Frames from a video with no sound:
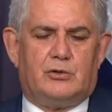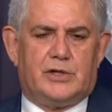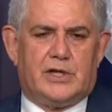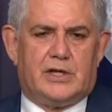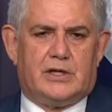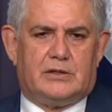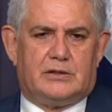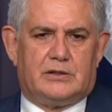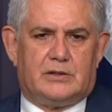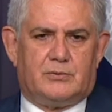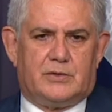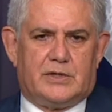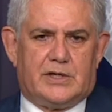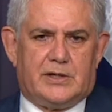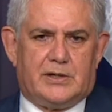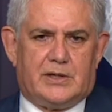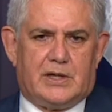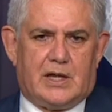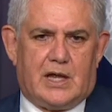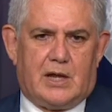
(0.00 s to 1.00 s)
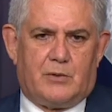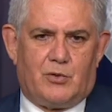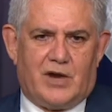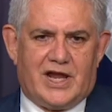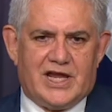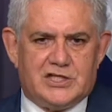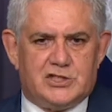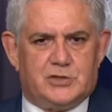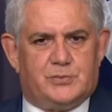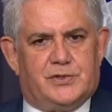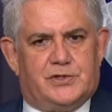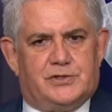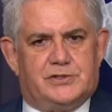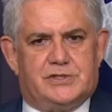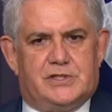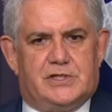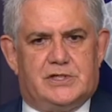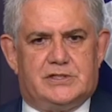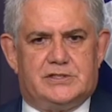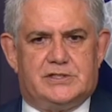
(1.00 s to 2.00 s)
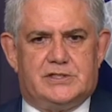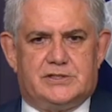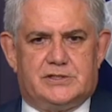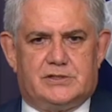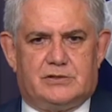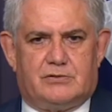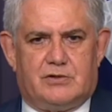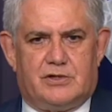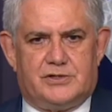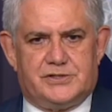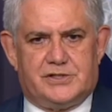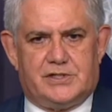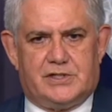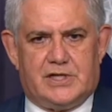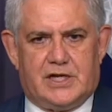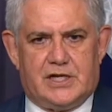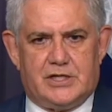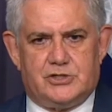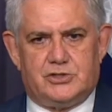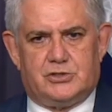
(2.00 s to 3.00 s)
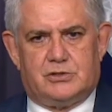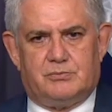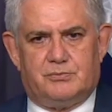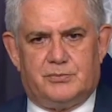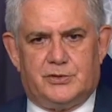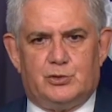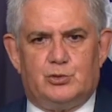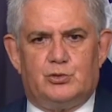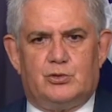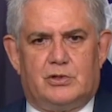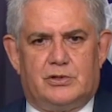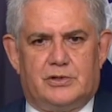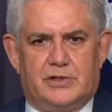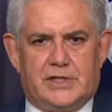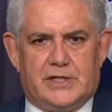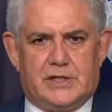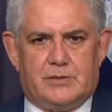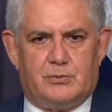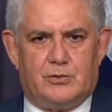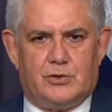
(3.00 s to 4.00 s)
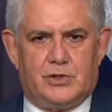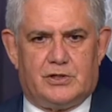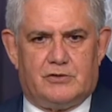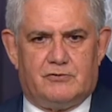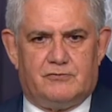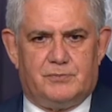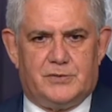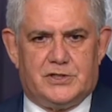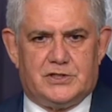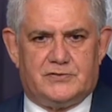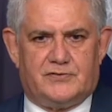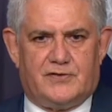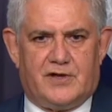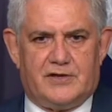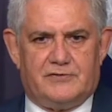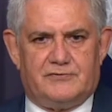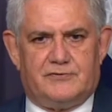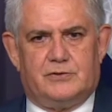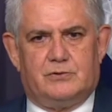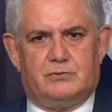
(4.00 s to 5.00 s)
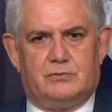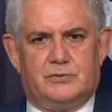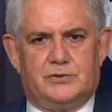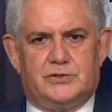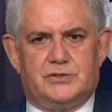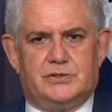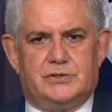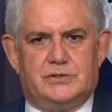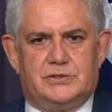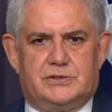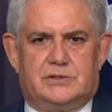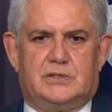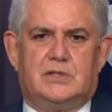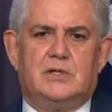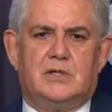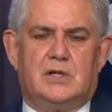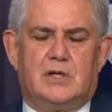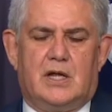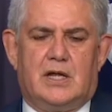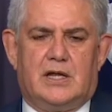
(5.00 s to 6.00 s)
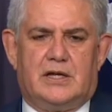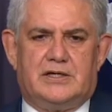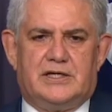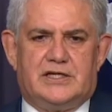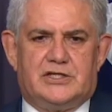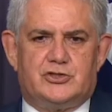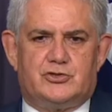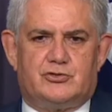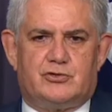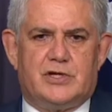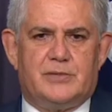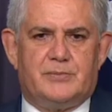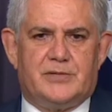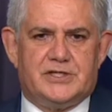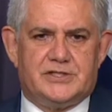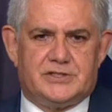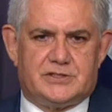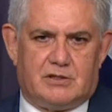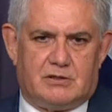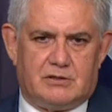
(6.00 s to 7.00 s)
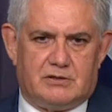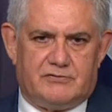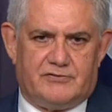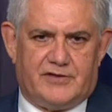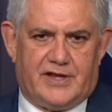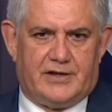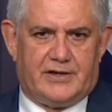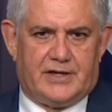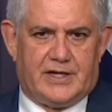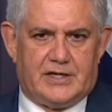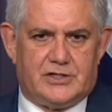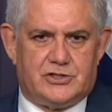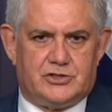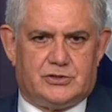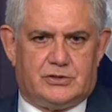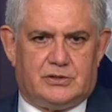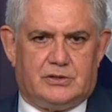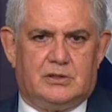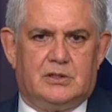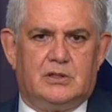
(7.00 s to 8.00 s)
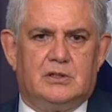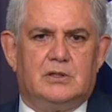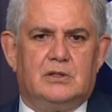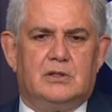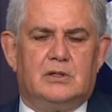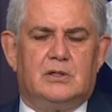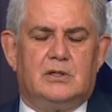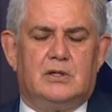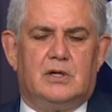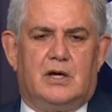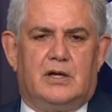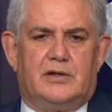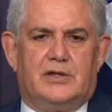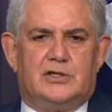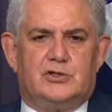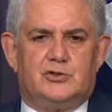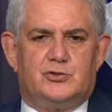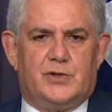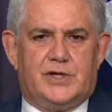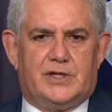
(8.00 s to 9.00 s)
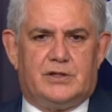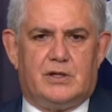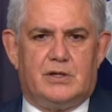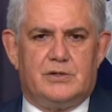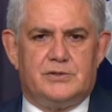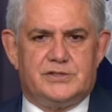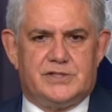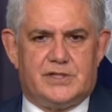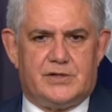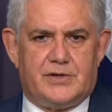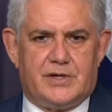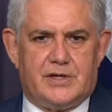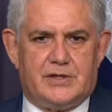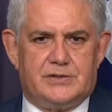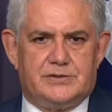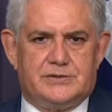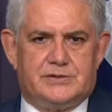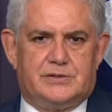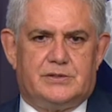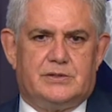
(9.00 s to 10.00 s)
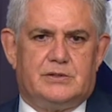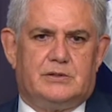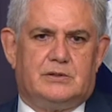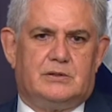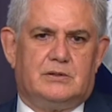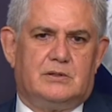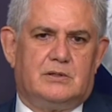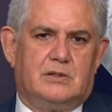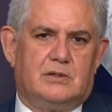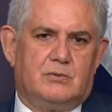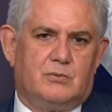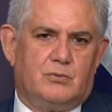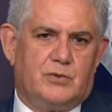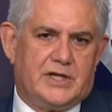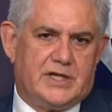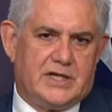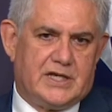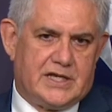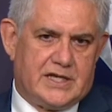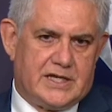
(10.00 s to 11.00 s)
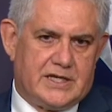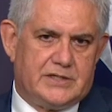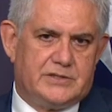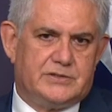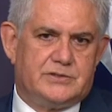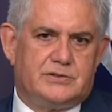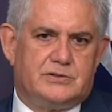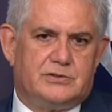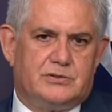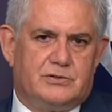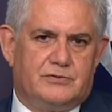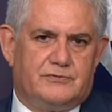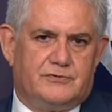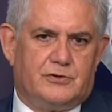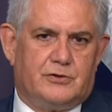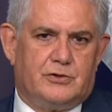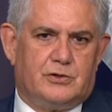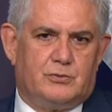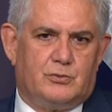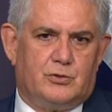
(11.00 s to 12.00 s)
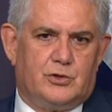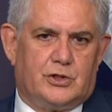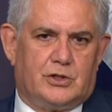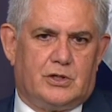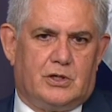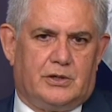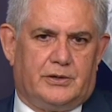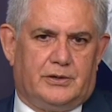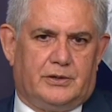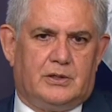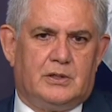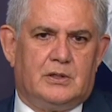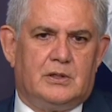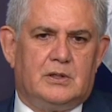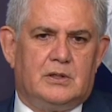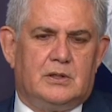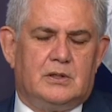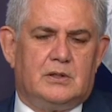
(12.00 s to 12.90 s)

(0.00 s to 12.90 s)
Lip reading: and looking at the arrangements that exist across the nation, build on the work of Mitch Fifield, which is an extremely solid foundation, and then tweak those areas that we need to do further work on.